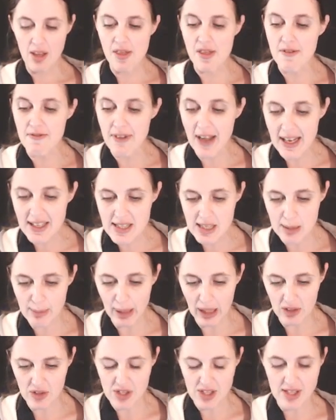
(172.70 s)
The VAT
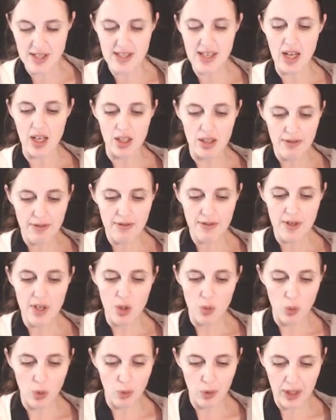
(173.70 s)
amount itself,
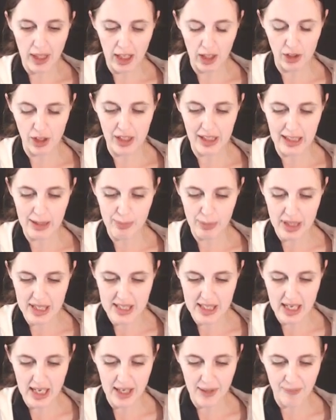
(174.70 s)
we would calculate by
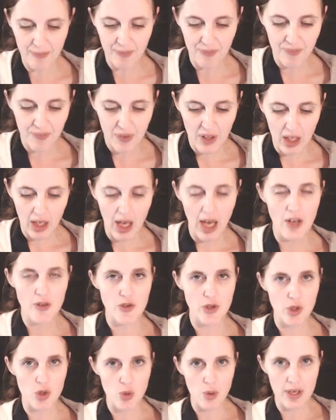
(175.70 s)
saying
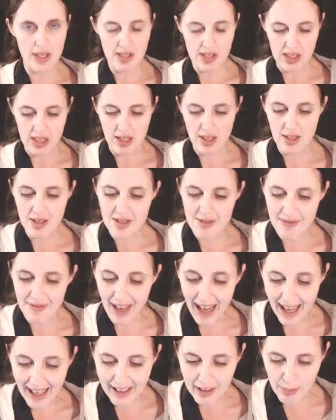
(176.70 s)
120
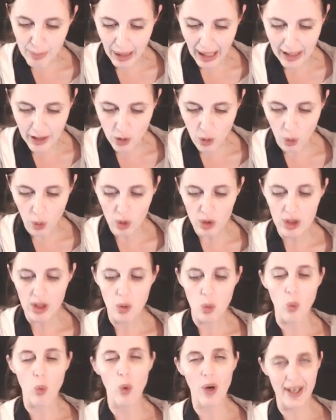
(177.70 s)
divided by your
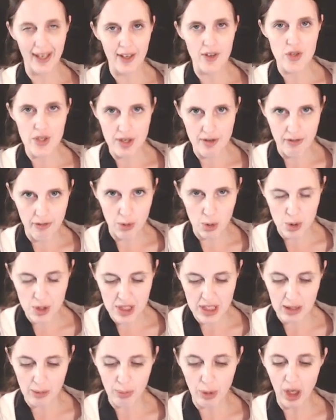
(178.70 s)

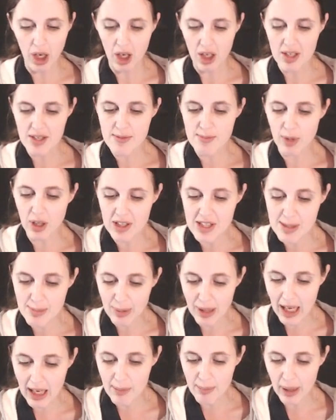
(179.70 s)
114 parts
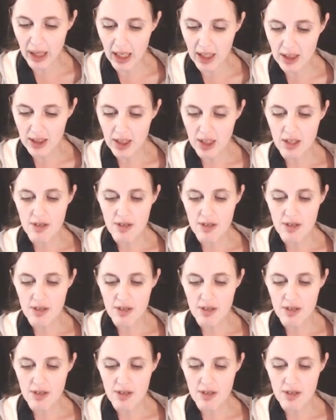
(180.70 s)
multiplied by